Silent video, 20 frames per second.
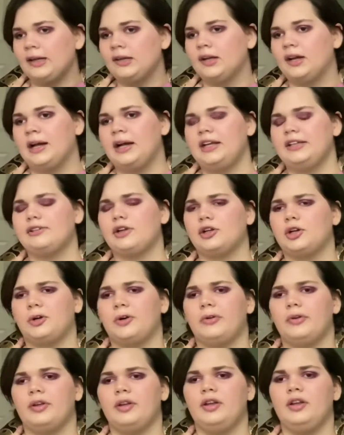I know
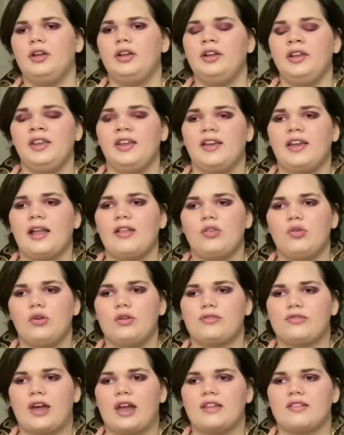to get to a
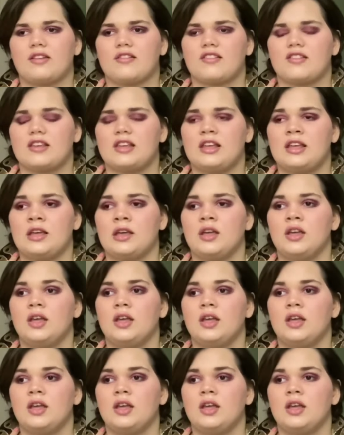vet to see